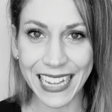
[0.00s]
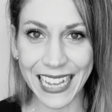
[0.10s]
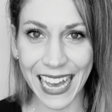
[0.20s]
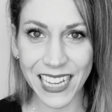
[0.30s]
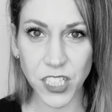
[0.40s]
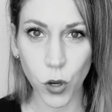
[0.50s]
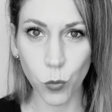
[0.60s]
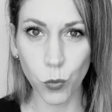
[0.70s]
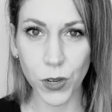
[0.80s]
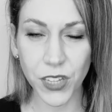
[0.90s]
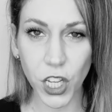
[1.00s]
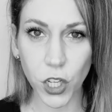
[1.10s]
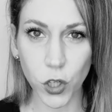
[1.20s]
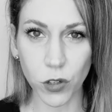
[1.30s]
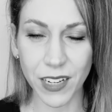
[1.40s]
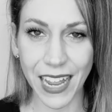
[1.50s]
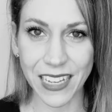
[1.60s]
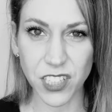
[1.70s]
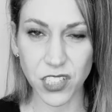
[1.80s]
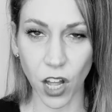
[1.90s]
get really good
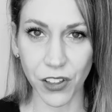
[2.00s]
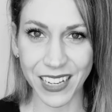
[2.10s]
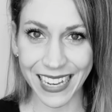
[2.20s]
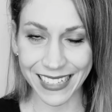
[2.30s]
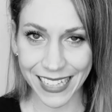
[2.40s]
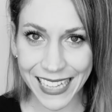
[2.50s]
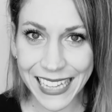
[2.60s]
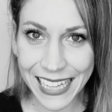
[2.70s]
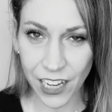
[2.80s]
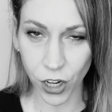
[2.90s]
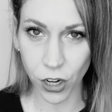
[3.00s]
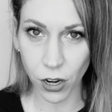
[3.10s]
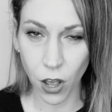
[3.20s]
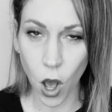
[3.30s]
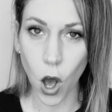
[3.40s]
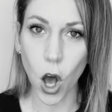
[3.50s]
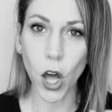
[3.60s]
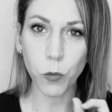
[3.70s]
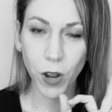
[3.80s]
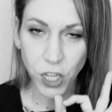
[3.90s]
and solid and clear
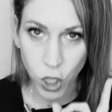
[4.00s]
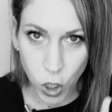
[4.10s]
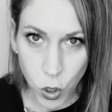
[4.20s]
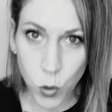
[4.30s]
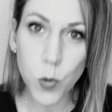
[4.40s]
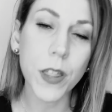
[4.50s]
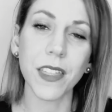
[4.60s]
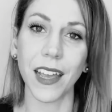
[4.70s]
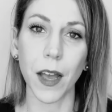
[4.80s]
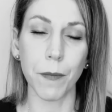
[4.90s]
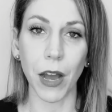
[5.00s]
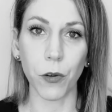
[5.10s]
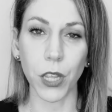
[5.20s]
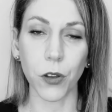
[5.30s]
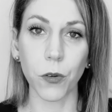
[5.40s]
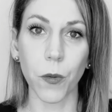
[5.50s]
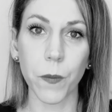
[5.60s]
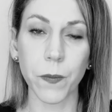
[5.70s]
on what you think about you.